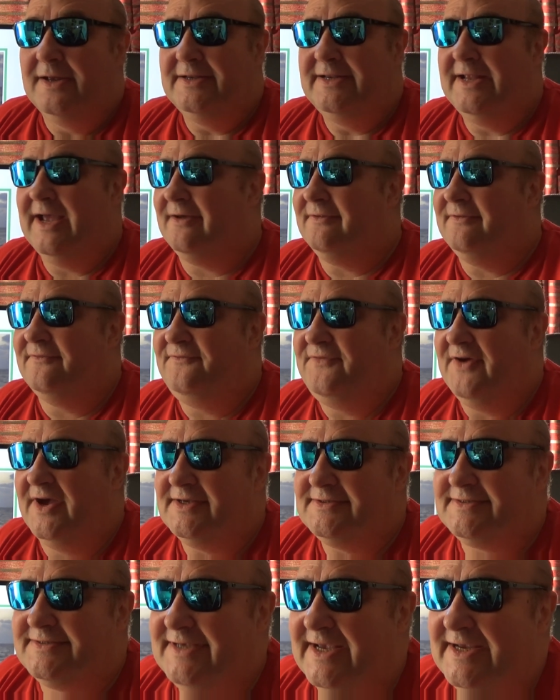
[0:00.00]
Now, the
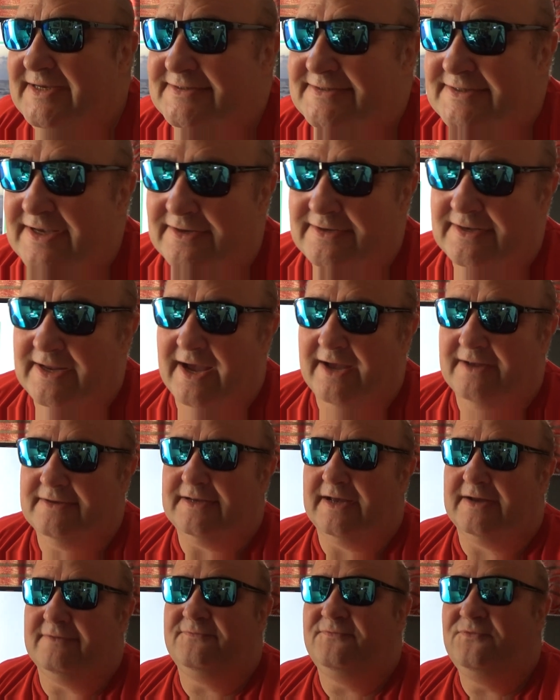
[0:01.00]
first season, I,
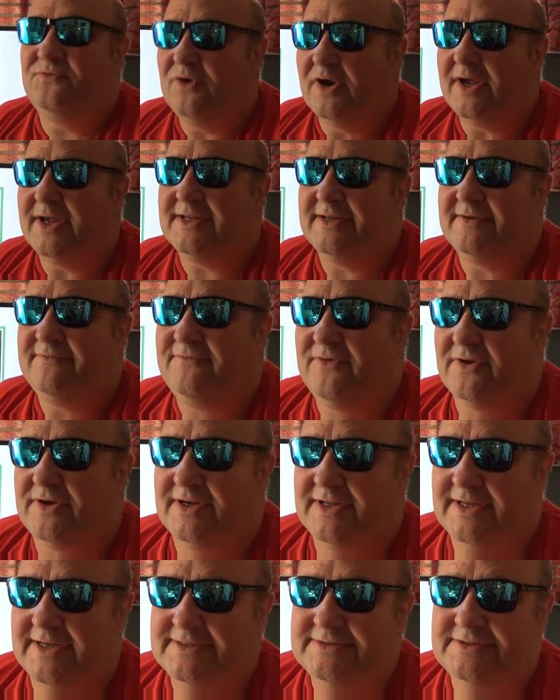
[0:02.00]
have really
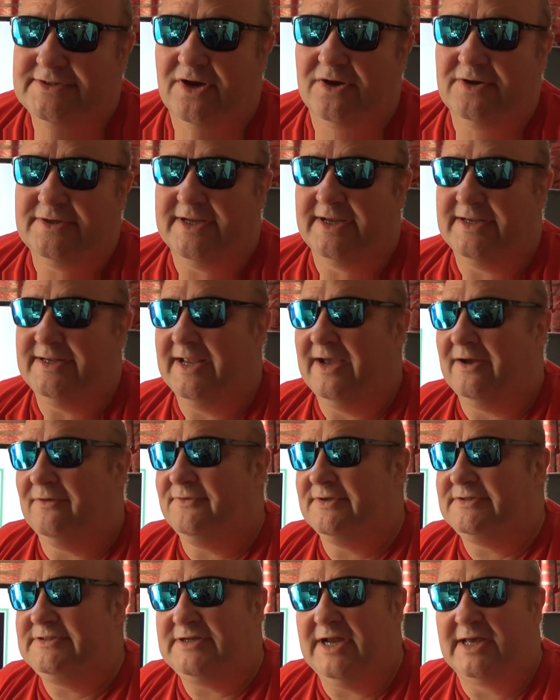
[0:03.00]
thoroughly enjoyed it.
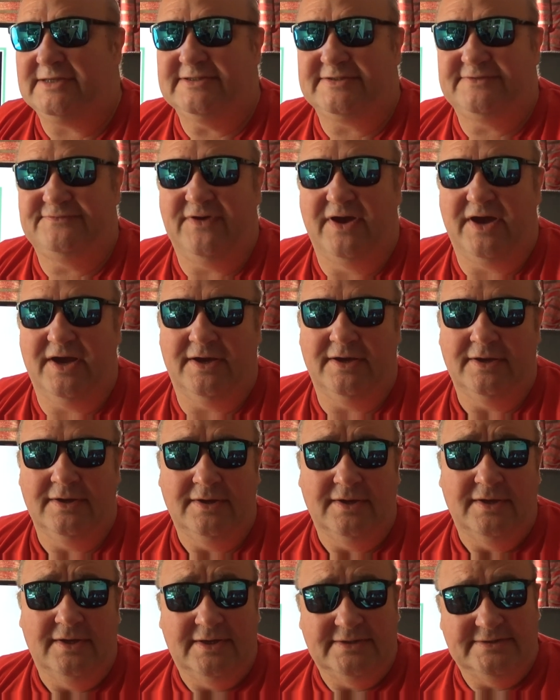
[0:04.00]
Now, the transfer
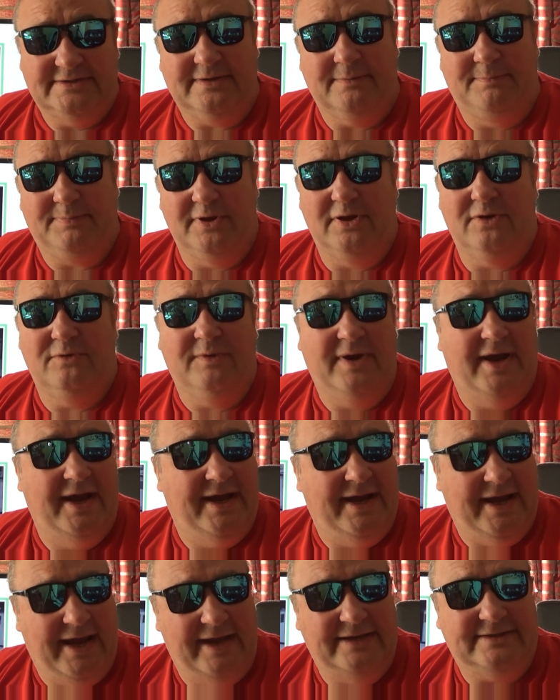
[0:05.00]
to
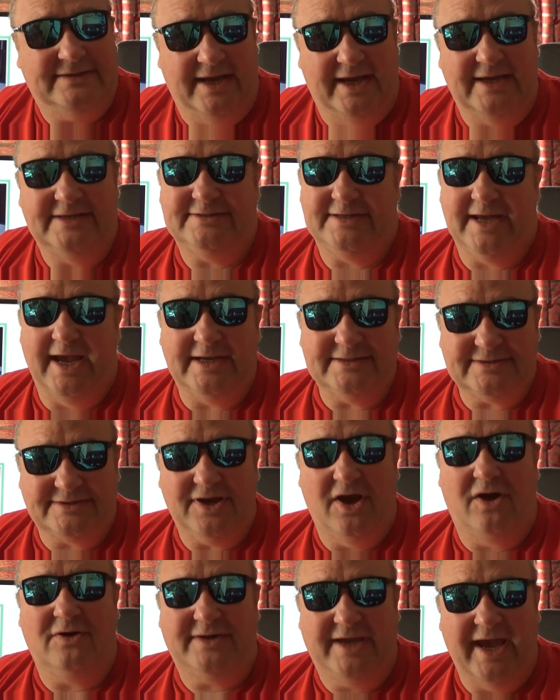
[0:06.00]
Blu-ray, it, it,
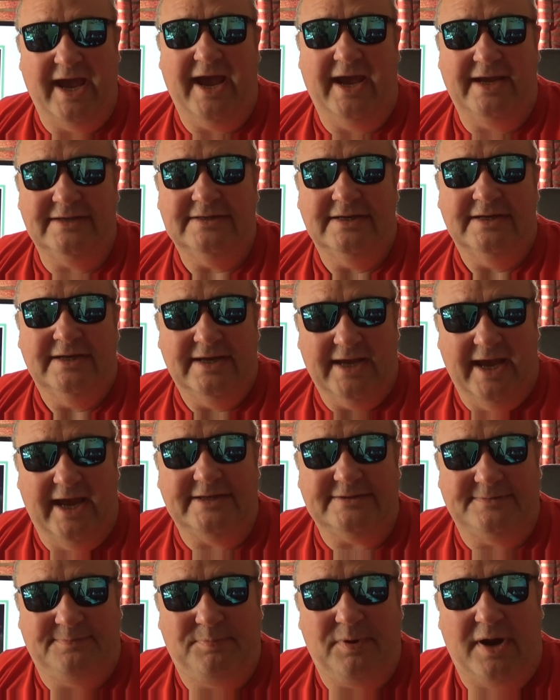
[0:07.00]
it's okay.
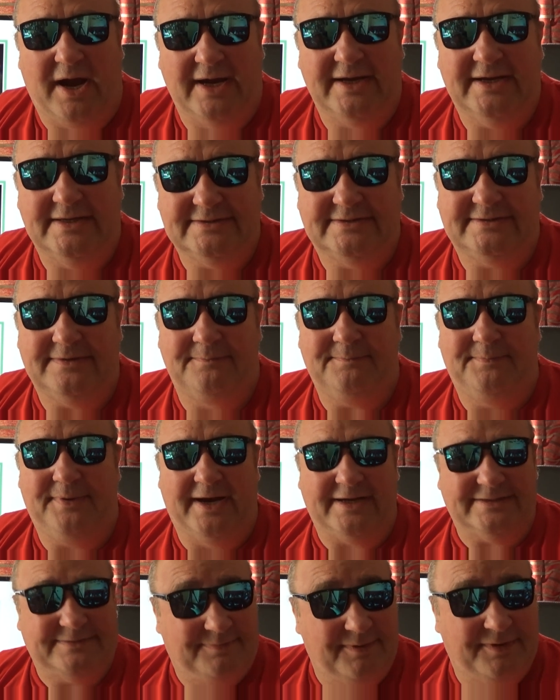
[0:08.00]
It's bright in some
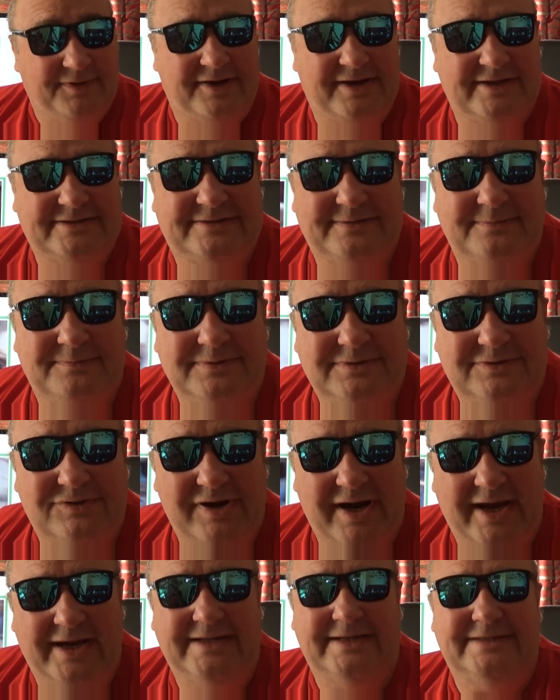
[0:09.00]
parts, but there is some
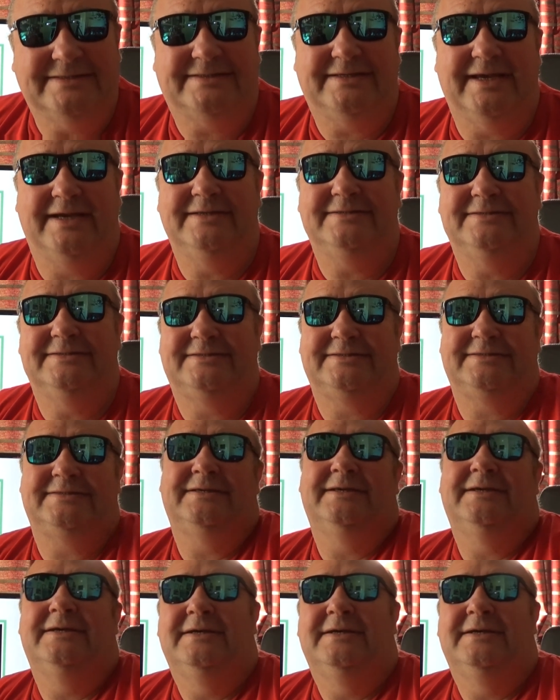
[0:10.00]
grainy scenes,